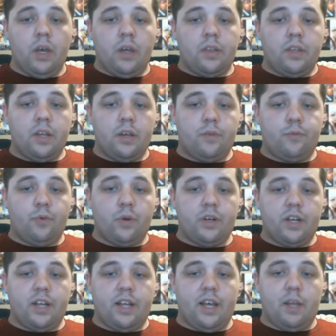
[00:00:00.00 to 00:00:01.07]
The
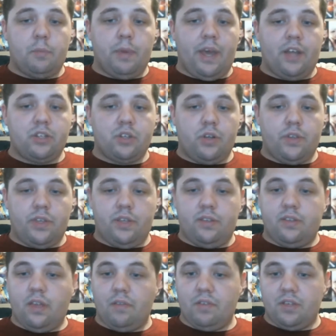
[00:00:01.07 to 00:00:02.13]
Fortnite had a patch on the
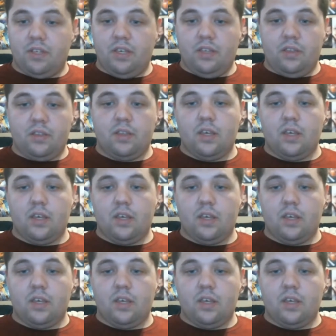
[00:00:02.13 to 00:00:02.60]
17th,